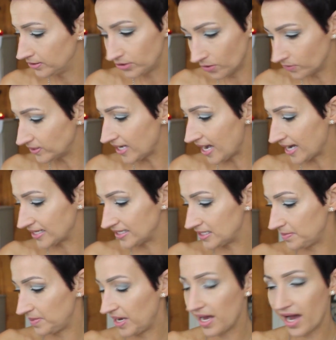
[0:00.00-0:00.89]
Don't
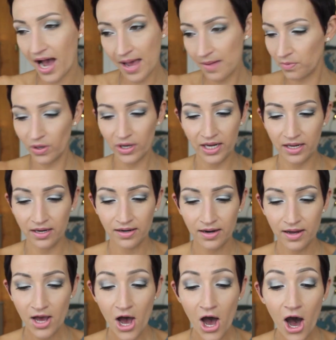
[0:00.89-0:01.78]
text me. I want to...
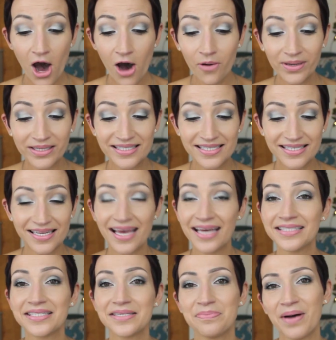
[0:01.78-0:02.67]
Oh, it's,
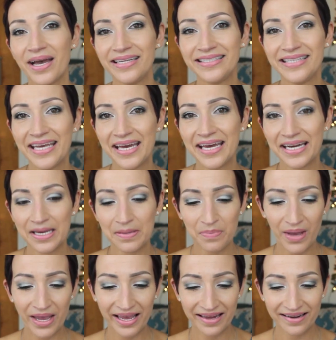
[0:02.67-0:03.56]
it's my
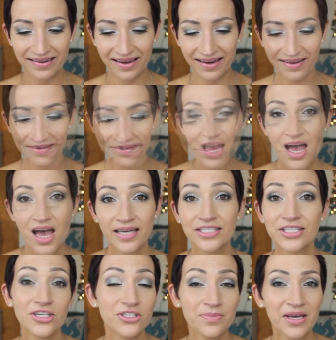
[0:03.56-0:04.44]
Danny Panda.
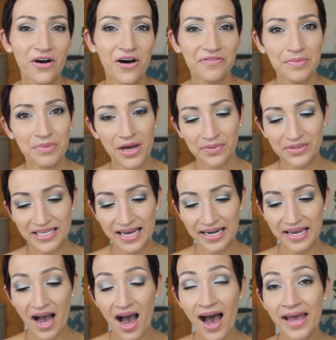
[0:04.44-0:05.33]
Excuse me, coffee break with
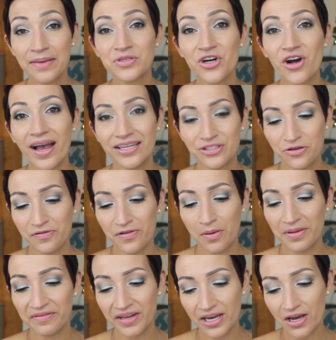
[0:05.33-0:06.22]
Danny. I am trying to
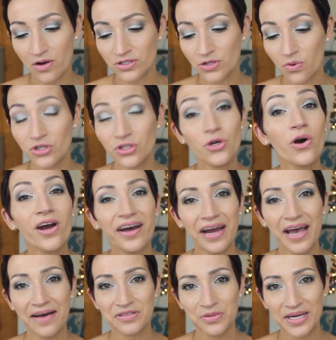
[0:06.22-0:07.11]
film a video, so you're
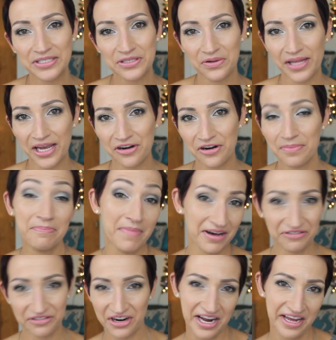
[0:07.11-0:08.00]
going to have to wait till later,
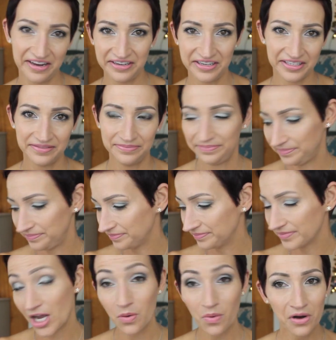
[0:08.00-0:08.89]
my friend.
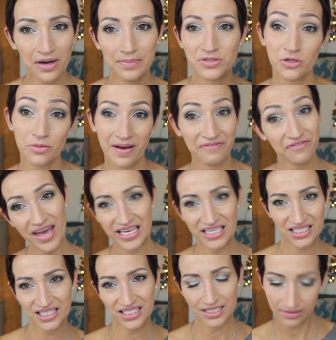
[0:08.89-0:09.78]
Welcome to my
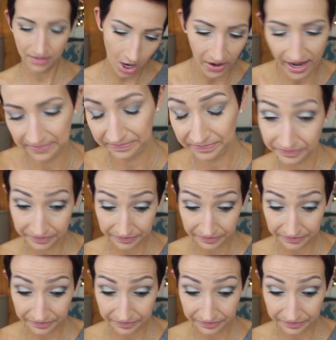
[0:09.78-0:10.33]
face. Okay.